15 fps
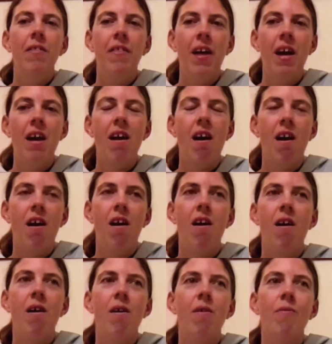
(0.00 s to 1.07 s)
they
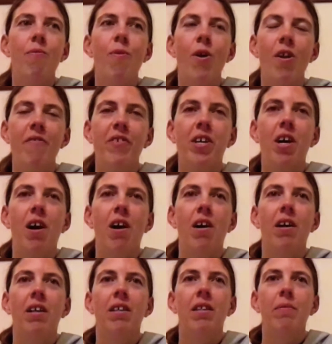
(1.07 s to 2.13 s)
are one of a
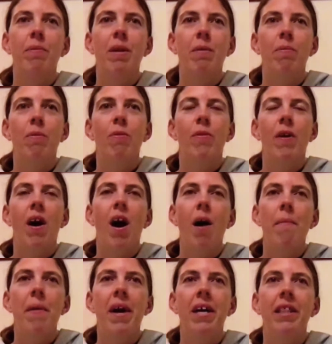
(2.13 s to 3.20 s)
kind. The people that
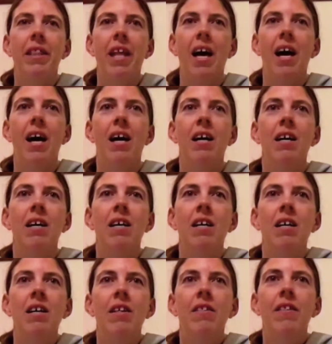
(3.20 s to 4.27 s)
I met in there,
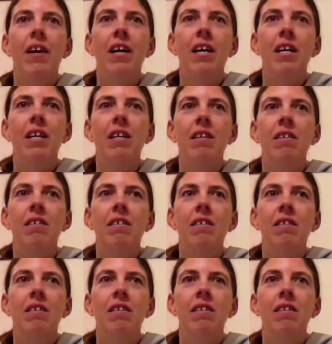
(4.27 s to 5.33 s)
they
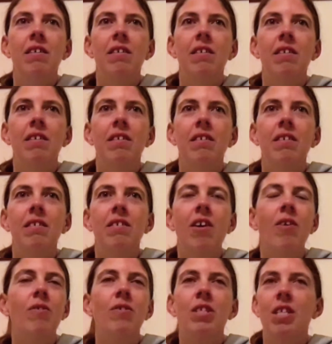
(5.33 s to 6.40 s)

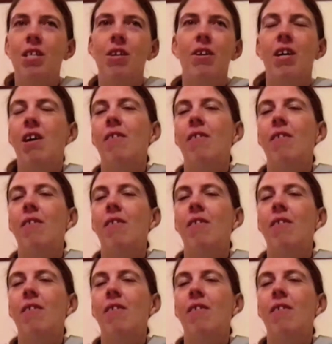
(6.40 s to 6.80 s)
don't just look